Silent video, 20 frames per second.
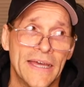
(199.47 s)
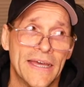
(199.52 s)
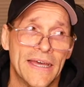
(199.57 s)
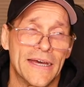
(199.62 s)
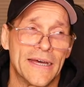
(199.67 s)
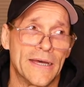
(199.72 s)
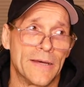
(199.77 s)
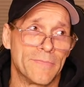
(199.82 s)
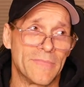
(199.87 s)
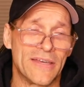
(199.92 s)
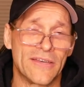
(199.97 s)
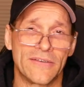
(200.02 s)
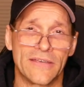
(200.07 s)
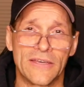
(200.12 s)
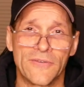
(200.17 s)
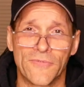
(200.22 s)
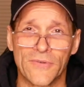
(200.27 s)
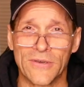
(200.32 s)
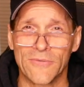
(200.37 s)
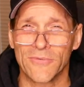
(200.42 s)

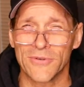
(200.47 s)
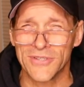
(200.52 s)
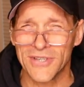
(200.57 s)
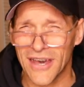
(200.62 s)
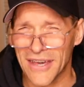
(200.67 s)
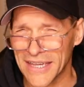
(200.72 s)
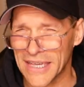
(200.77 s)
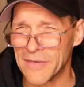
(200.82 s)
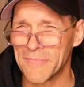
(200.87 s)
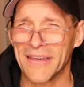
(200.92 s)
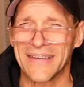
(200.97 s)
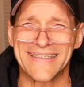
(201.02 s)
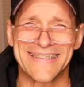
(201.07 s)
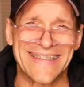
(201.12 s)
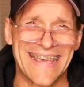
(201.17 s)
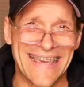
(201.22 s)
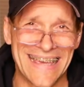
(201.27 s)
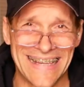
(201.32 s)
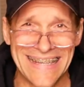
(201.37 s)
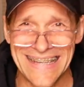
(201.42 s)
if we were talking about,
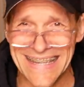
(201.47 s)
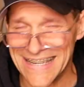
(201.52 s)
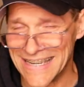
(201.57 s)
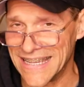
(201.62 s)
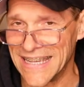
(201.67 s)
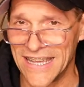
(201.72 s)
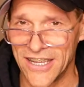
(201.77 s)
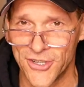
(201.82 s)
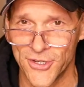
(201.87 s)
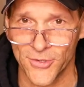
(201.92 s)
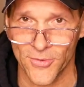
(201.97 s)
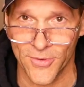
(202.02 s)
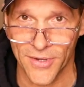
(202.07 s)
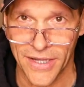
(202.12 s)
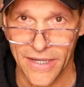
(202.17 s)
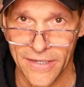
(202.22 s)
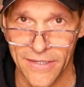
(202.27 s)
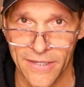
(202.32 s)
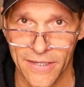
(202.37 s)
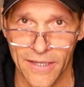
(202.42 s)
say, a knee
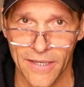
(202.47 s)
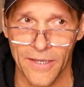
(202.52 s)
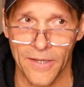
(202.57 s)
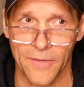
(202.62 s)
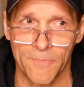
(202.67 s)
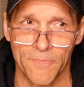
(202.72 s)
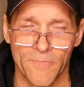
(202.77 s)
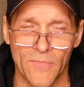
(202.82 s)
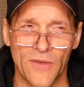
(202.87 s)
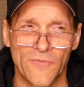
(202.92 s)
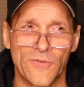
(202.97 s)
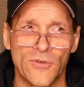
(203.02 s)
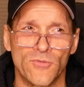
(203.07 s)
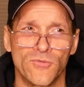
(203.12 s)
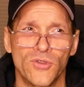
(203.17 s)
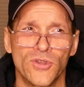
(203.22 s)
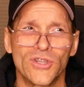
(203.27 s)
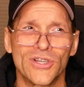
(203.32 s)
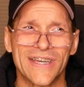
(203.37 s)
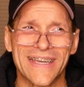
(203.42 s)
joint, if you
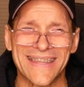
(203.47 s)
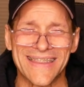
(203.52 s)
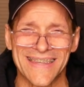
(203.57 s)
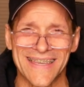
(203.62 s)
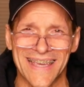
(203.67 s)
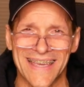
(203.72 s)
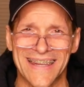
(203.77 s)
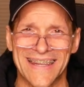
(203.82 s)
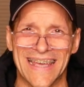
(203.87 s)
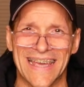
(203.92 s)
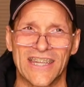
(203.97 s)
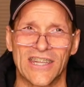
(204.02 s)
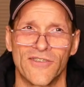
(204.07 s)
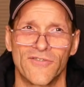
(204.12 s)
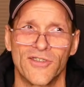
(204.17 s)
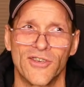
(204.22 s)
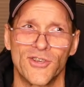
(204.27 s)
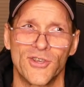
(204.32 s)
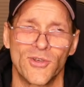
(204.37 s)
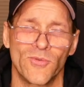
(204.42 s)
look at the connective
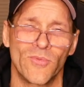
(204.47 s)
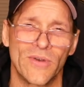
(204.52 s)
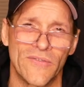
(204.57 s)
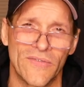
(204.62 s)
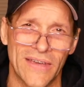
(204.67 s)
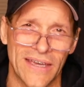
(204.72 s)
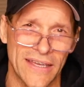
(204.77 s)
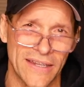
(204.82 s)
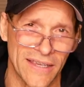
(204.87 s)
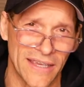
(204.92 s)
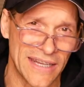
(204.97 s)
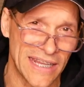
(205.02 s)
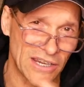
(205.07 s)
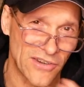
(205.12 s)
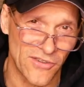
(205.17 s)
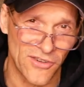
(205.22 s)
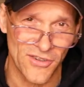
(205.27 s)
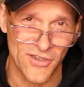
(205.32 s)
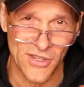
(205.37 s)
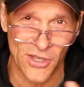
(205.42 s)
tissue, we've got
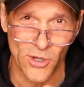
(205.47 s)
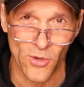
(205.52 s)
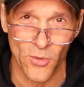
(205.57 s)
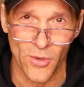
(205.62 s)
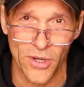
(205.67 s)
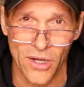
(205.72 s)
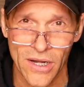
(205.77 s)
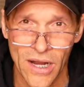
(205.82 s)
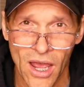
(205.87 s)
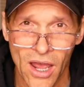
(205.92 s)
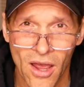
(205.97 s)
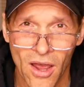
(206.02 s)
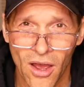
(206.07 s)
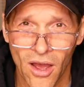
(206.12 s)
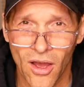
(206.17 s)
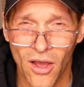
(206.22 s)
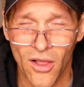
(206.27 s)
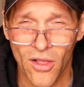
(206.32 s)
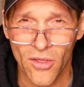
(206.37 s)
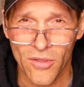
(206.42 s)
connective tissue that are going
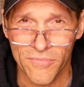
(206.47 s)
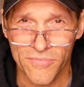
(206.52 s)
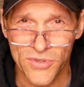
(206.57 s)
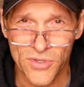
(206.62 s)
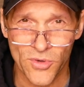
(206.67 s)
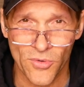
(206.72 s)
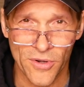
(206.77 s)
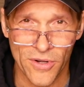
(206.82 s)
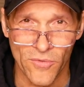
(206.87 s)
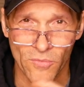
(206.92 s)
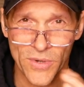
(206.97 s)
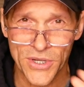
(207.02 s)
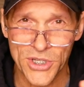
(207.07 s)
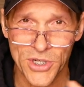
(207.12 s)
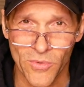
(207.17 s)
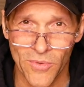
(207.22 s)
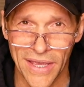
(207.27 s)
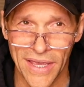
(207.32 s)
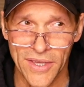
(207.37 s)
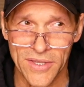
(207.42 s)
all sort of which
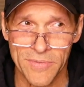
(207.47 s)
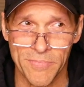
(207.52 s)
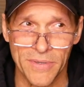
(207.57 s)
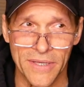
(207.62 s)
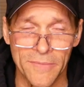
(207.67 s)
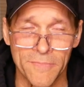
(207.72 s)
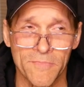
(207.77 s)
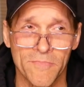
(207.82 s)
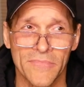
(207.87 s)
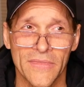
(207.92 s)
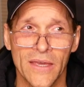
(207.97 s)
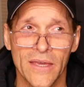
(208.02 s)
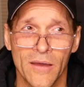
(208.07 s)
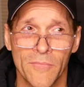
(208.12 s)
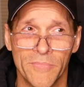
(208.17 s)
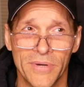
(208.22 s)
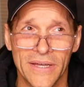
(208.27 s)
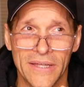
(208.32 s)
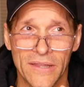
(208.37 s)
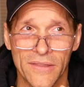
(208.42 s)
ways, but
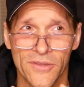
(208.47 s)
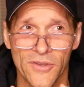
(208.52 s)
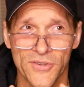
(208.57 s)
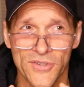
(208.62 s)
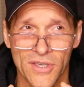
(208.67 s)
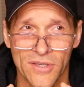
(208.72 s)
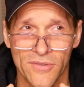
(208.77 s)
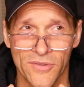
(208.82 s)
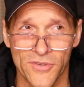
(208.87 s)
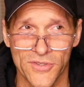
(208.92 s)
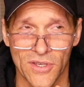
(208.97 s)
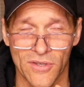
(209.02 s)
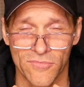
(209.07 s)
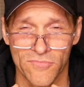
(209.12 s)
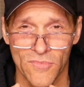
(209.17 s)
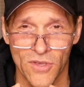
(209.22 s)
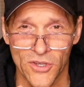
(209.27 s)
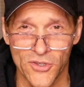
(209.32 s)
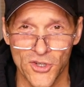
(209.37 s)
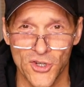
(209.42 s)
there's
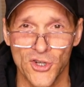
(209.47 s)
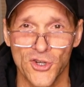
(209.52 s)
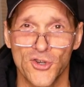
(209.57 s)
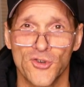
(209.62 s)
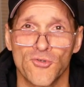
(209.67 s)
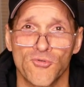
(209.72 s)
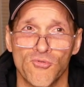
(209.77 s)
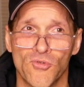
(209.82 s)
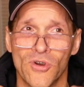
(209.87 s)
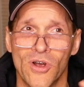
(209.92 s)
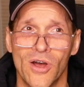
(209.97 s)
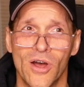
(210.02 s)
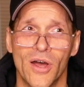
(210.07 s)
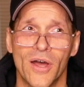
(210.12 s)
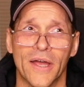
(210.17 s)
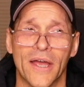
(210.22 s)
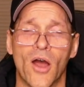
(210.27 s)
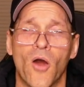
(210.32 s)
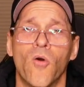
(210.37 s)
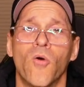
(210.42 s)
a
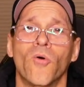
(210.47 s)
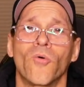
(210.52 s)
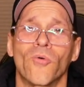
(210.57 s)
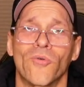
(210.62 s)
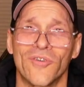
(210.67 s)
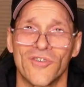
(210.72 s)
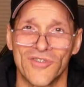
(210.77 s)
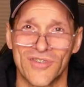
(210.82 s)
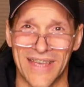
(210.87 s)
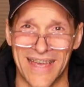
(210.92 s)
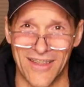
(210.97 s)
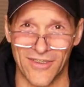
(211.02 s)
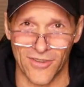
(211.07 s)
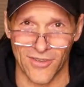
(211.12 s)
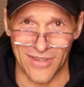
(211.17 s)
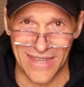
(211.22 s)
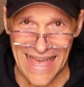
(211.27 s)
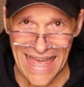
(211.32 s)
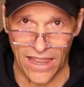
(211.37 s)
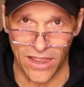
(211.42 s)
strong
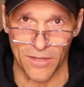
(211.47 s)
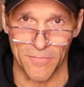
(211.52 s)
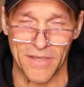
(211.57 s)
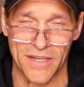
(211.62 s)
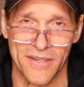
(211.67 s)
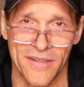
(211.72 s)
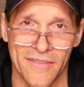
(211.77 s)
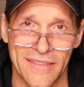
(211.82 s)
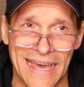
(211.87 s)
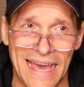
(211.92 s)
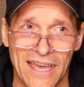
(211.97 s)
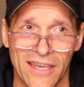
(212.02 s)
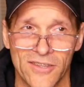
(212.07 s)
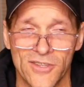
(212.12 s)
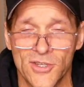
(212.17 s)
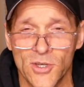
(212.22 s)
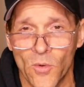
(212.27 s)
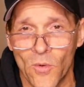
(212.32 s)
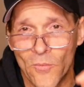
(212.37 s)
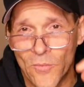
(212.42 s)
horizontal element to that. And
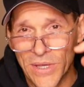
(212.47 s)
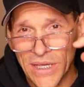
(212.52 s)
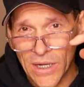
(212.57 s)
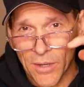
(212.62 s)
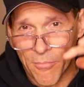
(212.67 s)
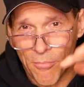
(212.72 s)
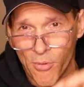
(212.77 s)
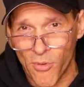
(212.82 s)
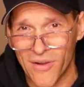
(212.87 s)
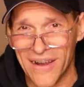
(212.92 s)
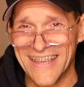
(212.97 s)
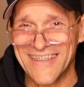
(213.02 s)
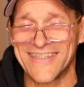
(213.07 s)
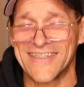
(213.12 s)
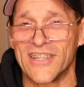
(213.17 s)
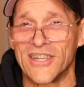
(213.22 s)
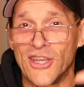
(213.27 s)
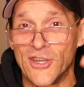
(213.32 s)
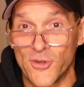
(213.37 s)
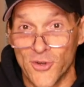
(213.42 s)
so when we compress
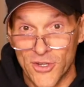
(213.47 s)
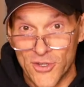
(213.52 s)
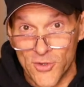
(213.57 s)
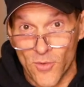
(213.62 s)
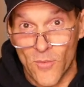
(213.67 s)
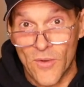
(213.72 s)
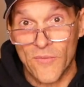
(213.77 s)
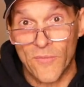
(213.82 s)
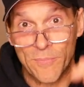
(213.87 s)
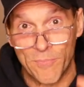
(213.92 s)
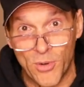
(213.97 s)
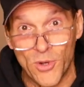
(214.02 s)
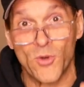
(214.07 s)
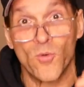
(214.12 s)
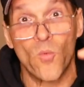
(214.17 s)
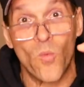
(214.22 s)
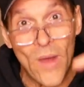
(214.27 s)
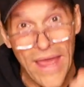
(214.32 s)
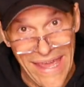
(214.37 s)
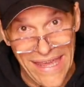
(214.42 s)
the knee joint, so we
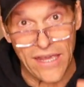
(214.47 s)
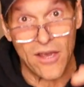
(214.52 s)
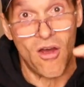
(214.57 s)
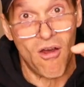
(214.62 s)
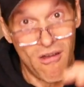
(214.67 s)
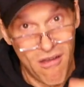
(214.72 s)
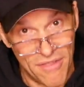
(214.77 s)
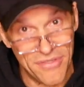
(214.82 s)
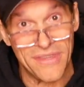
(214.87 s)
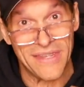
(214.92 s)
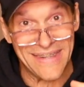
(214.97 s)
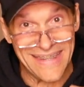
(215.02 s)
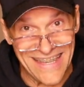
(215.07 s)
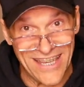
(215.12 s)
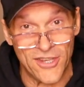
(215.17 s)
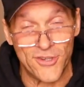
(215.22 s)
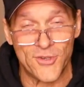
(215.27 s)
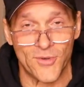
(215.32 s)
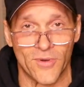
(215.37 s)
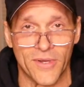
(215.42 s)
put weight on the
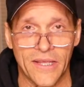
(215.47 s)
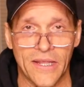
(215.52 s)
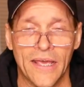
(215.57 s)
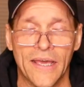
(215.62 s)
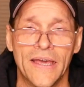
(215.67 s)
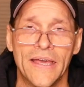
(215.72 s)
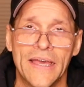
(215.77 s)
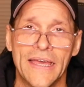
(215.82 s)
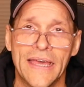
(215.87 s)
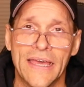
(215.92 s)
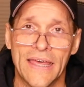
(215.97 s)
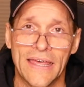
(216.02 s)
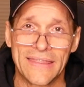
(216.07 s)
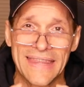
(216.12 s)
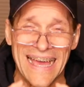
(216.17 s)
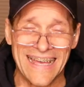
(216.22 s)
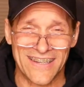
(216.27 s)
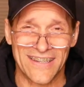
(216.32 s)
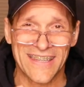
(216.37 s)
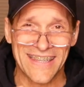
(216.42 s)
knee joint,
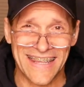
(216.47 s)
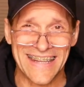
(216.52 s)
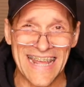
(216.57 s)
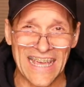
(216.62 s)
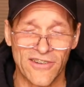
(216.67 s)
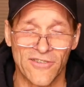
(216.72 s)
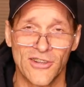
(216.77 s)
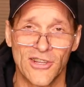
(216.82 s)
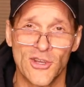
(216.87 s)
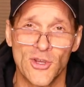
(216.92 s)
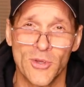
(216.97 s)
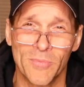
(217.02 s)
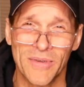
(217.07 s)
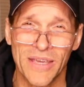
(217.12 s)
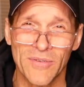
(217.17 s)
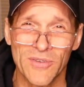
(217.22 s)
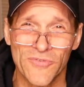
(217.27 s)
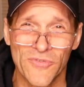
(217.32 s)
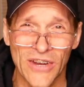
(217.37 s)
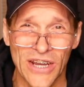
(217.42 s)
that connective tissue
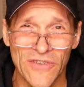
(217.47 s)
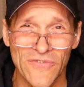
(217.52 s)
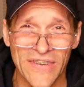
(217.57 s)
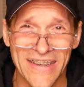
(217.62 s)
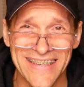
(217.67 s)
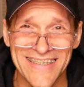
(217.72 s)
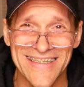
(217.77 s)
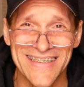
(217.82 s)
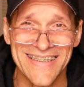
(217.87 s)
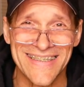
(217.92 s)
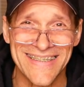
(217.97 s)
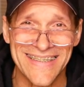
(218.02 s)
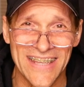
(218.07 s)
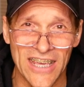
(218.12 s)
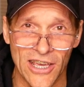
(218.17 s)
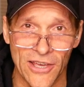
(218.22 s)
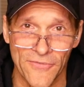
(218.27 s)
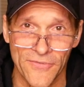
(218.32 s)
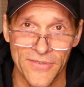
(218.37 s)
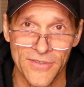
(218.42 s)
becomes very, very
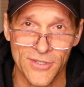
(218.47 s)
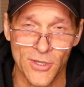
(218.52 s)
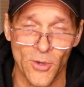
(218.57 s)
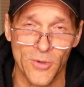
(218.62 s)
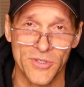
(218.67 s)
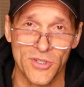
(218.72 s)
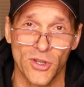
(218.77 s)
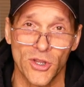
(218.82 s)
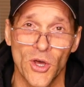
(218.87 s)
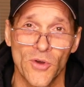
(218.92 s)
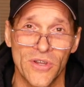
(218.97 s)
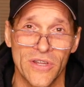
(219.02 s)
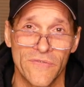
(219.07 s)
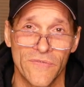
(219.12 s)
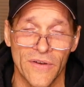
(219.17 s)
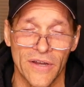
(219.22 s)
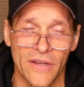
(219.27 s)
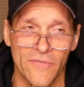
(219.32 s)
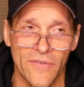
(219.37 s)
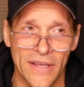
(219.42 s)
stiff. So it's loaded
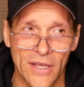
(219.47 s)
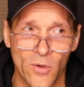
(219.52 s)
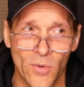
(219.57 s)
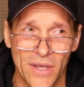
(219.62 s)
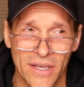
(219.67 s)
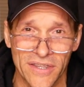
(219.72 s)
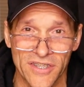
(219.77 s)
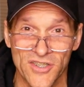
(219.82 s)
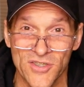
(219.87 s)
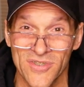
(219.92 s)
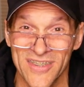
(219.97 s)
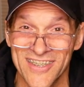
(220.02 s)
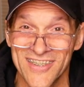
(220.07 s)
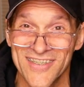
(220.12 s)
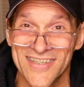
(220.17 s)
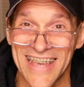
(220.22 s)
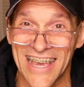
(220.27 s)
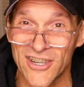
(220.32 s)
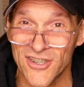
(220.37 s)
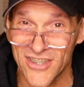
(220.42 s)
very, very quickly. So this
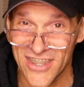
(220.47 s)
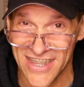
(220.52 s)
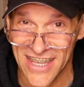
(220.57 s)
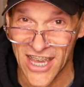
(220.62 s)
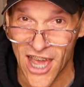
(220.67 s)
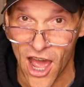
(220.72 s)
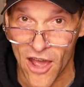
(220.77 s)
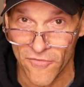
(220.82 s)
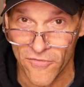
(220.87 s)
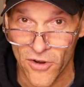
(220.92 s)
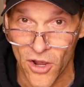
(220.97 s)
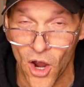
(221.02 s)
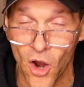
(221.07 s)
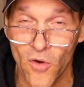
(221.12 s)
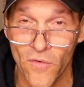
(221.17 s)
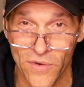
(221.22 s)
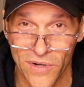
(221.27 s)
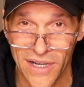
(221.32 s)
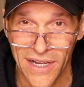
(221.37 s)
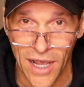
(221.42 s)
is actually the
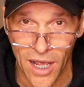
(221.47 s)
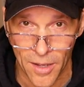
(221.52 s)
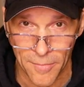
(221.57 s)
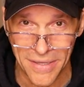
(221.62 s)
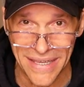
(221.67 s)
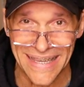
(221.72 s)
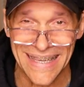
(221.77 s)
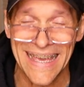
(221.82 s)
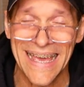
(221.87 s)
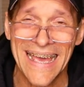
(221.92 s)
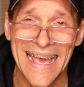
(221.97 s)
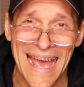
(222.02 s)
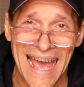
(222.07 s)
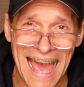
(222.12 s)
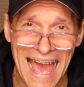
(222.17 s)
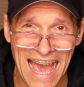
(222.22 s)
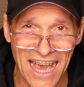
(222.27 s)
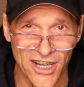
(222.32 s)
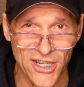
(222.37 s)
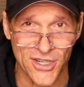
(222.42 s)
overcoming
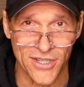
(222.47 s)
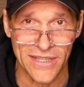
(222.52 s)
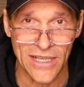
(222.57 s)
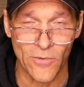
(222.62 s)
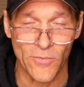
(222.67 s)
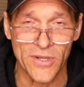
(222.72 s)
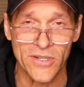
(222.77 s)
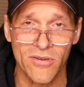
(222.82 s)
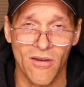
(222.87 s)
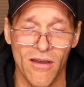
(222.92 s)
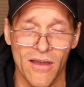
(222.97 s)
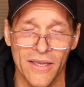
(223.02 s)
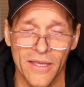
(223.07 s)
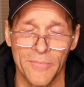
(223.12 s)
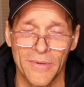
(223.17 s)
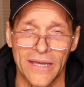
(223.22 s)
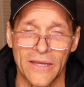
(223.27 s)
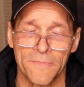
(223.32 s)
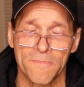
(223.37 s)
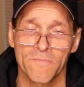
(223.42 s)
action that we talk
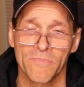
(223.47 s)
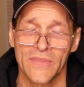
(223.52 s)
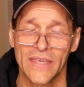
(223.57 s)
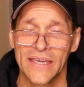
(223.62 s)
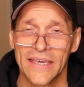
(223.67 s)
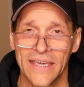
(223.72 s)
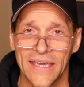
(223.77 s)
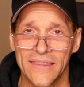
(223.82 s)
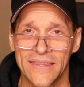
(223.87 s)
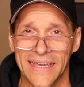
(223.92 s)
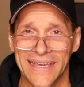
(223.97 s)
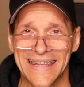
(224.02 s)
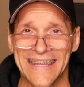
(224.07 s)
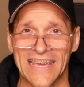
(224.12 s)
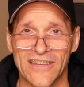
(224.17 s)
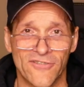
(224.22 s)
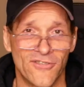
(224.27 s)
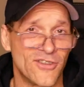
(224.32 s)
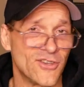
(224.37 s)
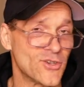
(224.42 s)
about in the
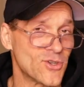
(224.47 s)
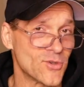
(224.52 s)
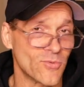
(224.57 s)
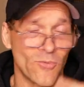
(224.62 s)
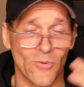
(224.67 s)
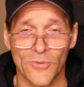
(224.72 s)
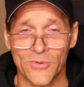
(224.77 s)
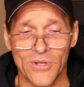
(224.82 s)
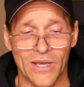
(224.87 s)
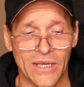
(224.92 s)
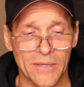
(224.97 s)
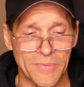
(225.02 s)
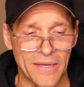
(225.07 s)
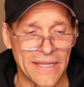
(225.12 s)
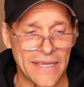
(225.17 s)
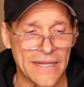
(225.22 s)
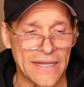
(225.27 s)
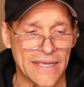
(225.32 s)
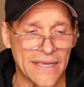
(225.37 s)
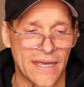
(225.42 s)
connective tissues when we're talking about
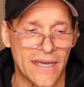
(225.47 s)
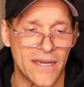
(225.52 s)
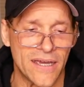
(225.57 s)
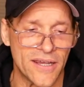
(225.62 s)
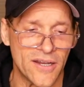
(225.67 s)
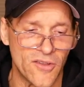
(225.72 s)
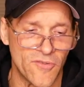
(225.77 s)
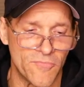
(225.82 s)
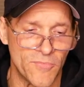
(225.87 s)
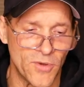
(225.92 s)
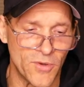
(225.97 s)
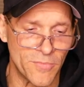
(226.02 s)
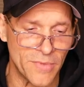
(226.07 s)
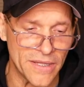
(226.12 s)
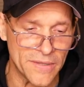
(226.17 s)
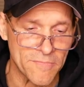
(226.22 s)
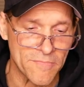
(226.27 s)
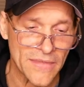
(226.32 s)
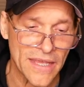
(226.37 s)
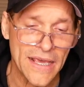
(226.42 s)
any kind of movement.